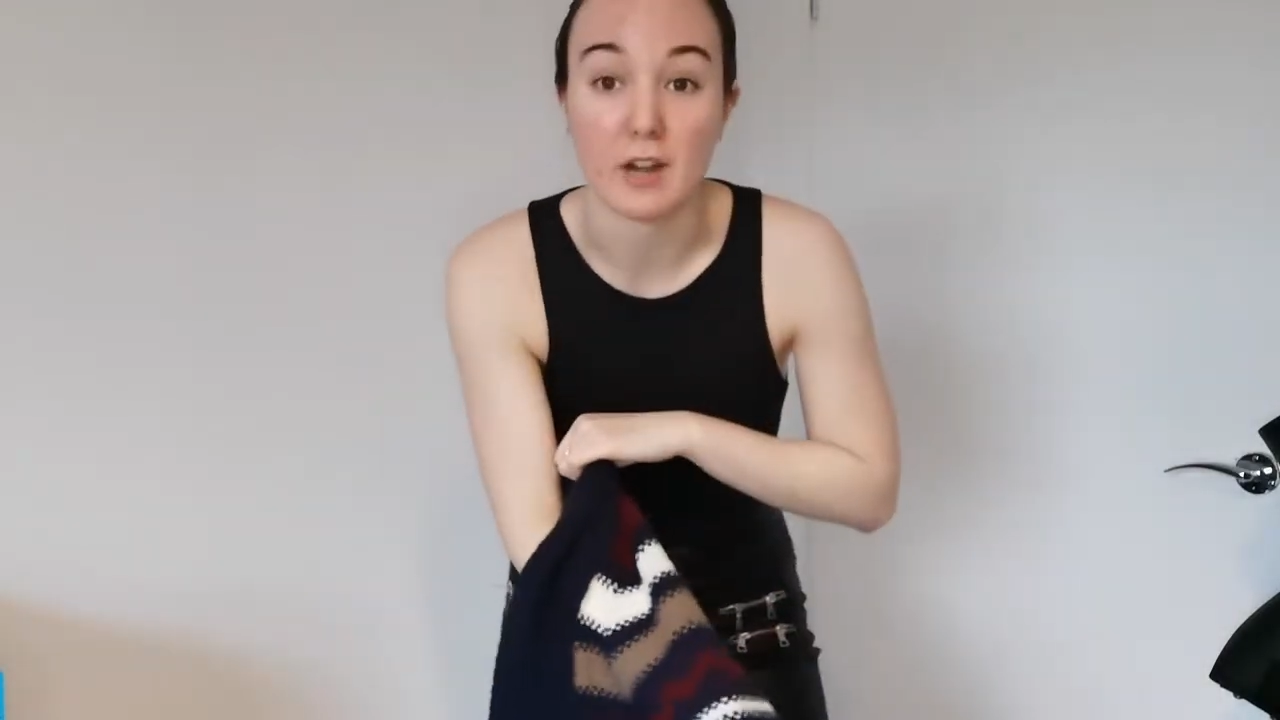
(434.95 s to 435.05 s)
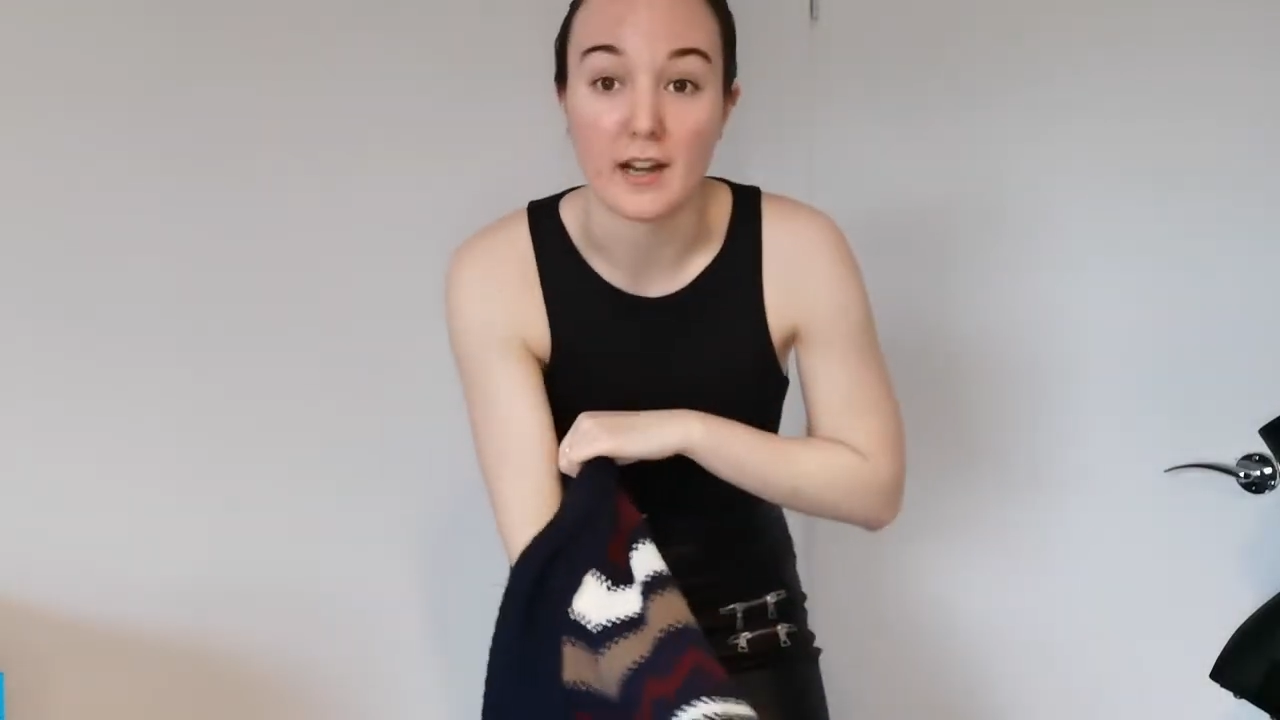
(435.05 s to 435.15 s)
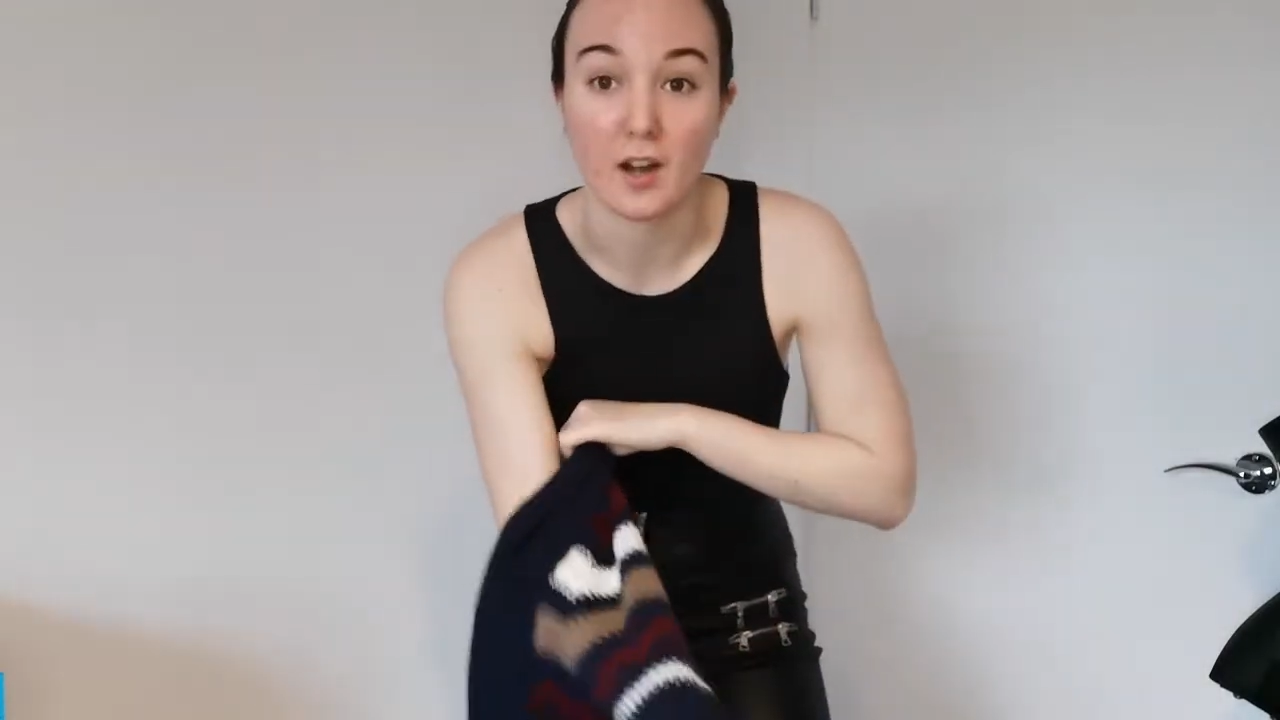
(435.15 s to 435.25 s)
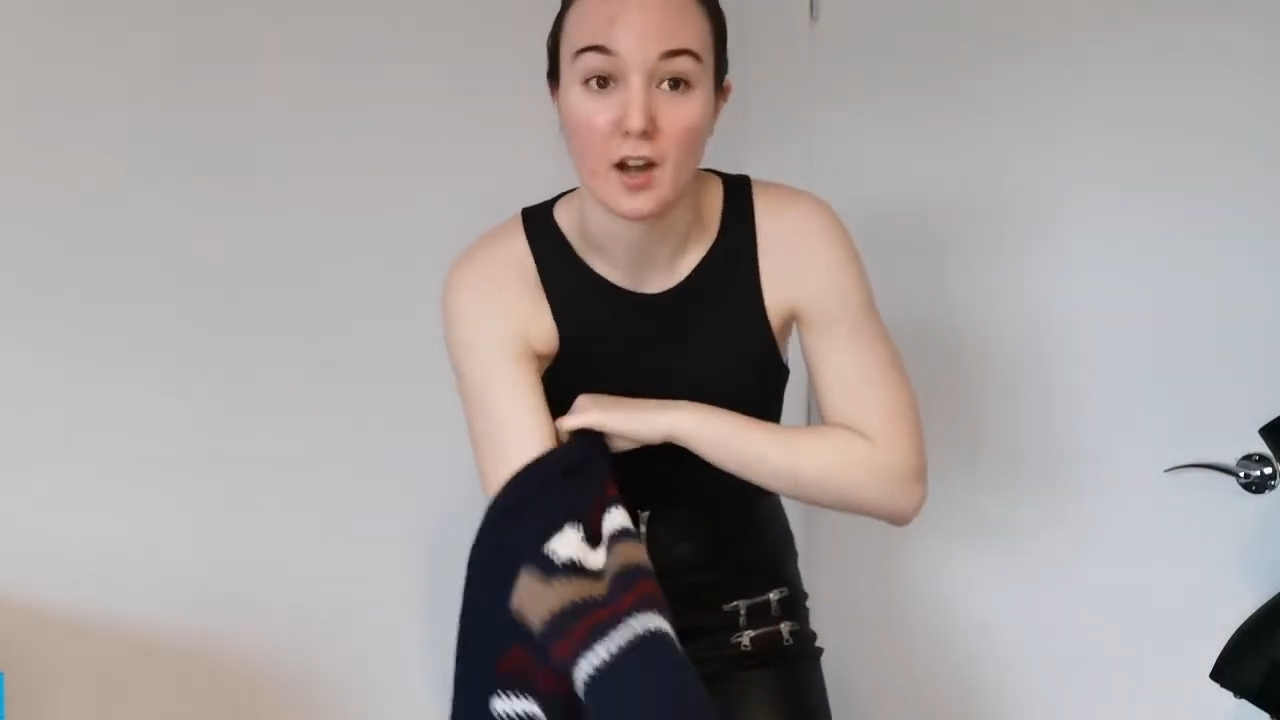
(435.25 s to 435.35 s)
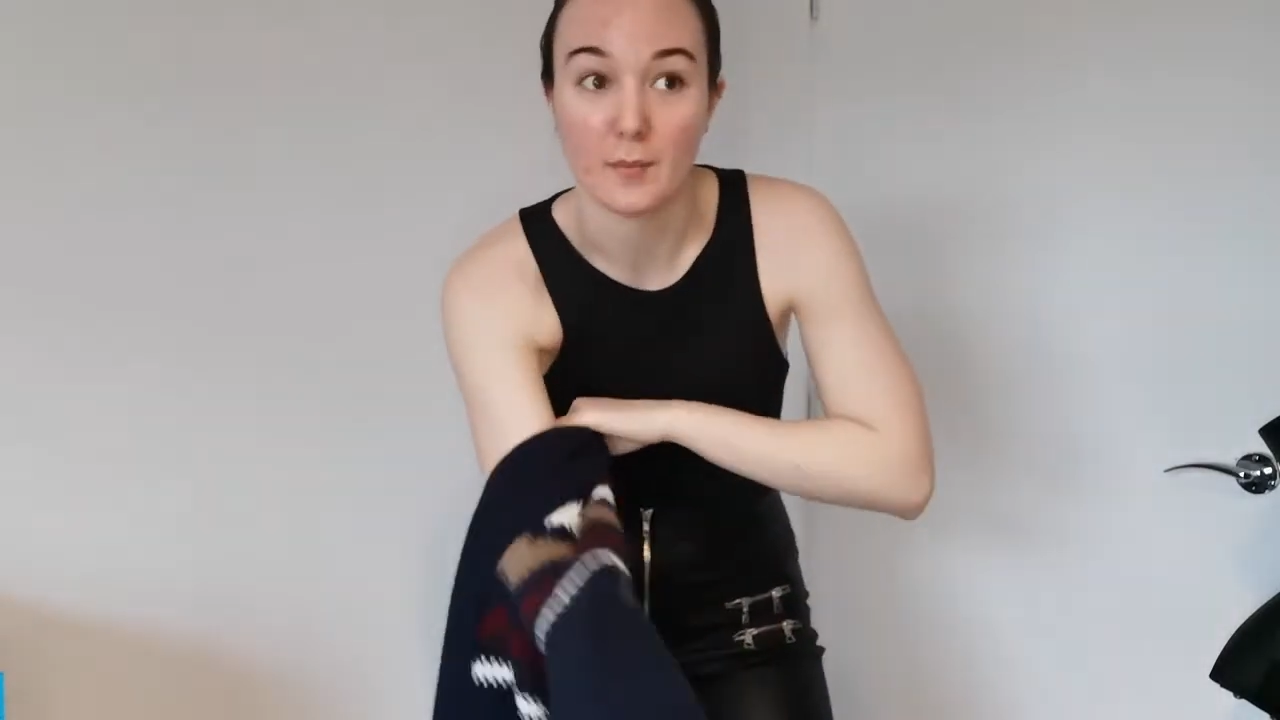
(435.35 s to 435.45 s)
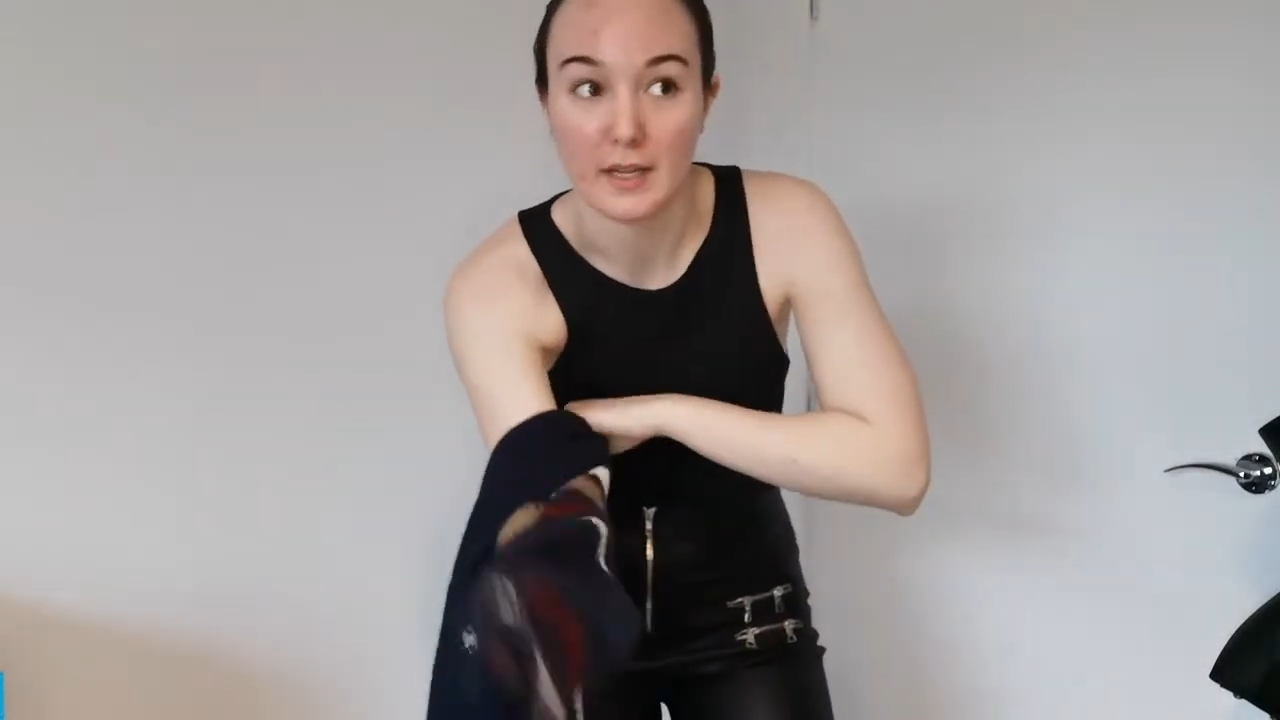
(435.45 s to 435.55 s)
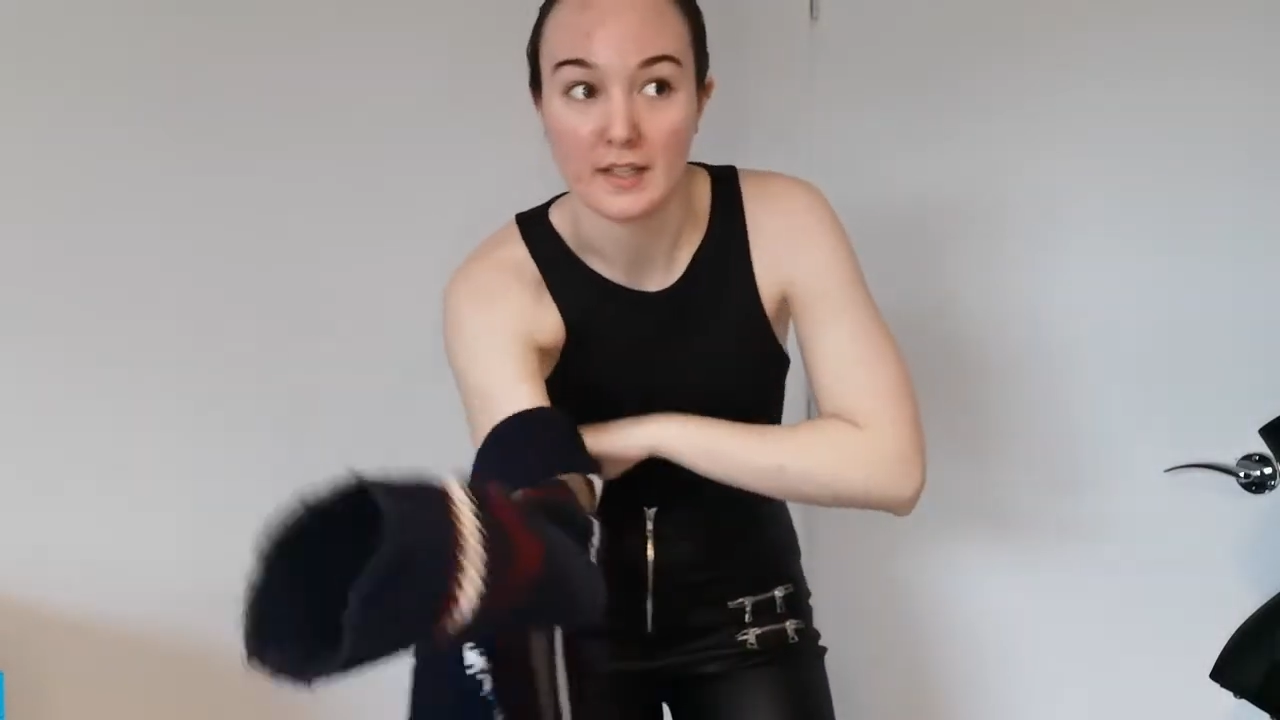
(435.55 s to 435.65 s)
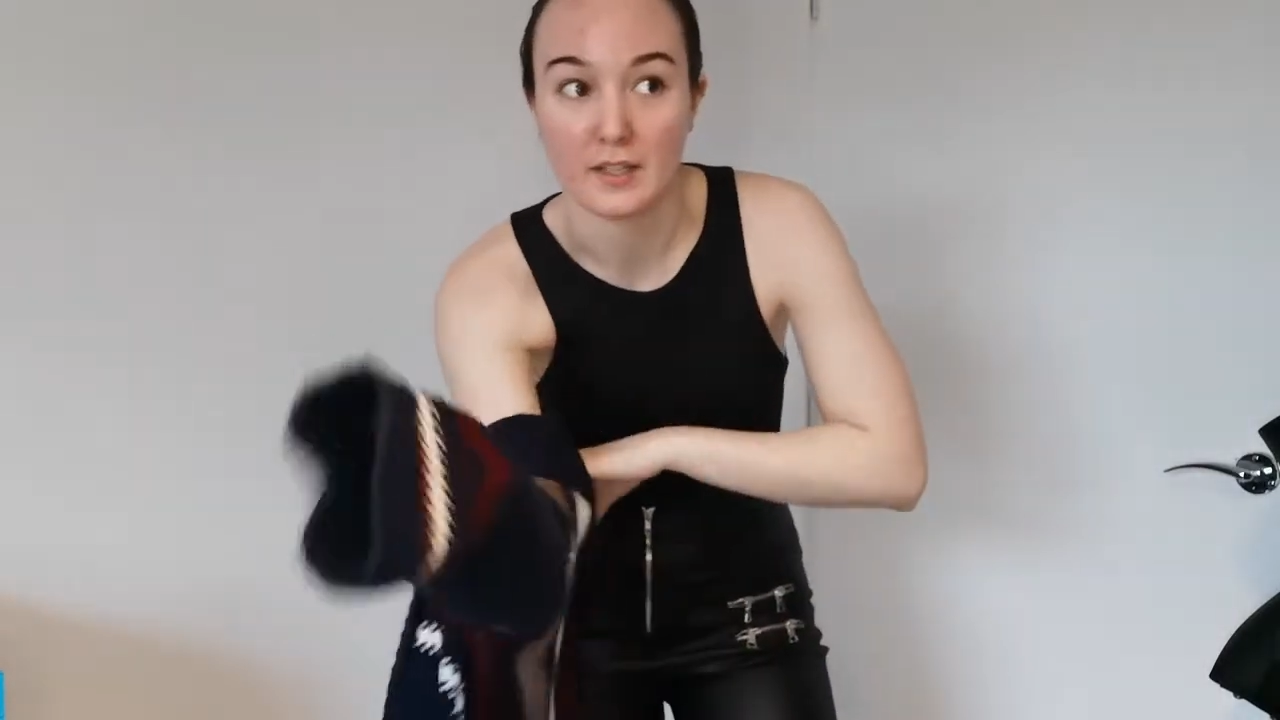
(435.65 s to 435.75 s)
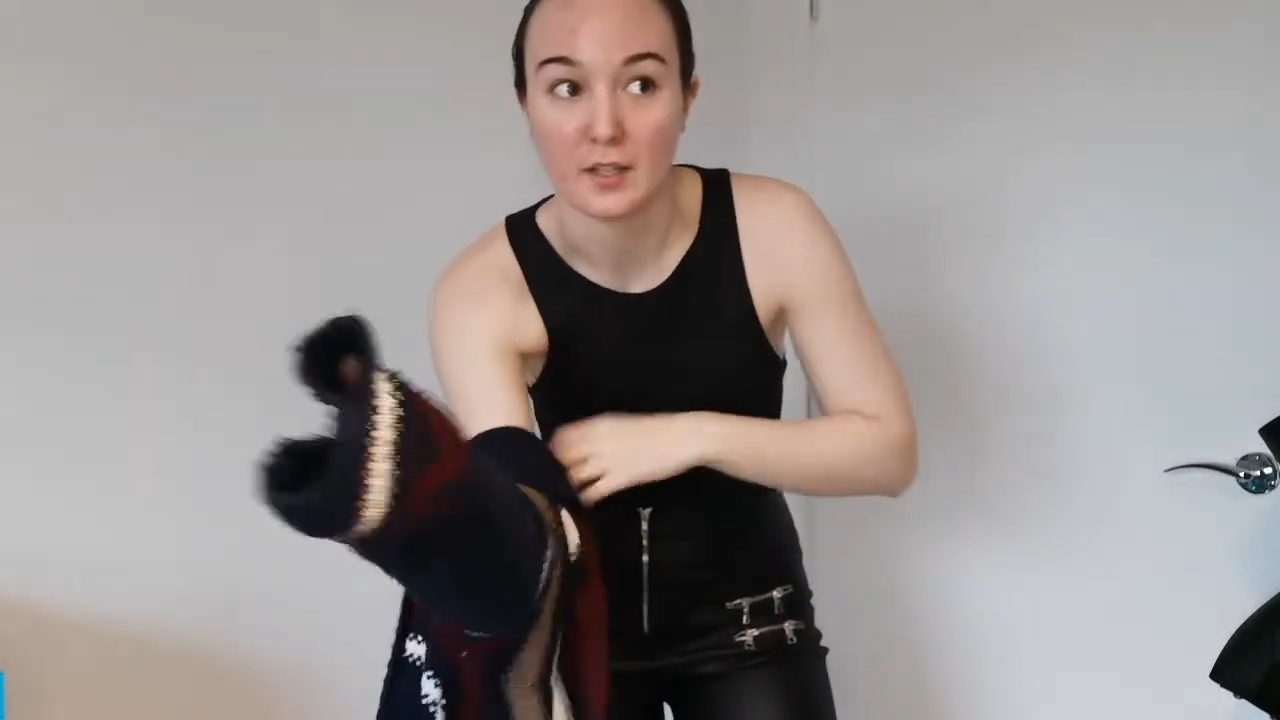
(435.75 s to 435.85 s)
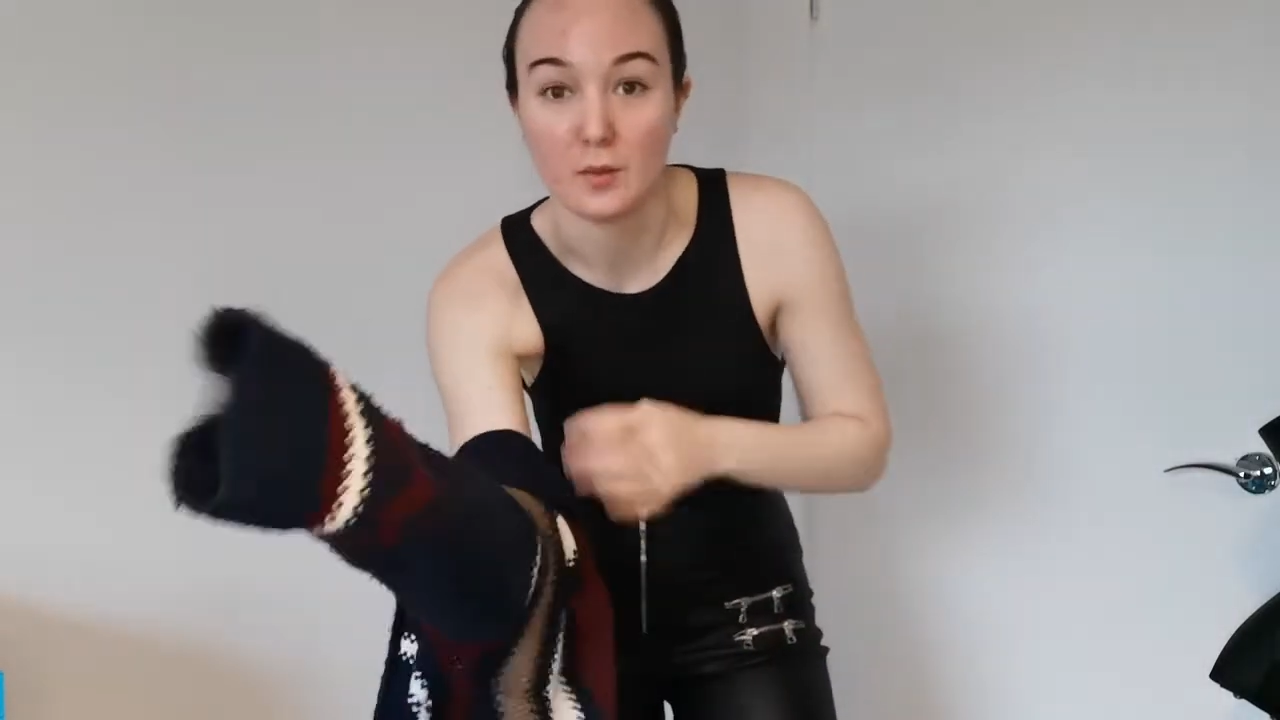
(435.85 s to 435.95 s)
right arm
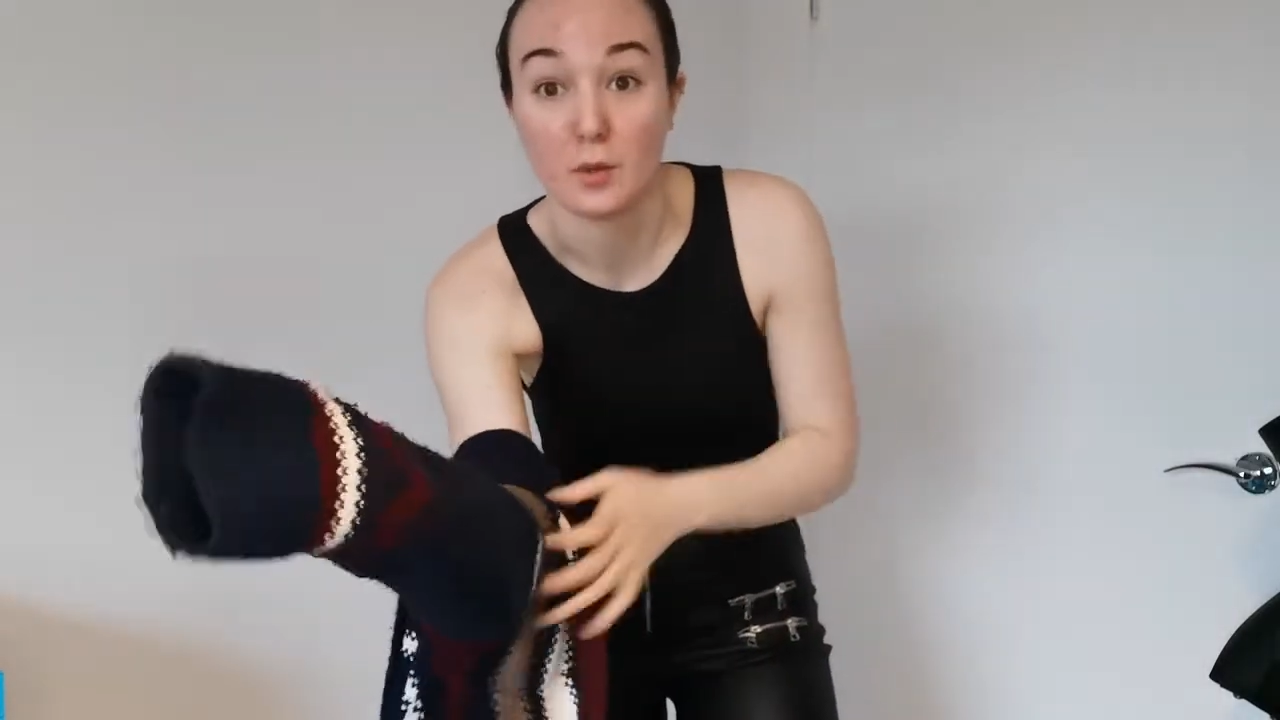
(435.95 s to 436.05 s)
into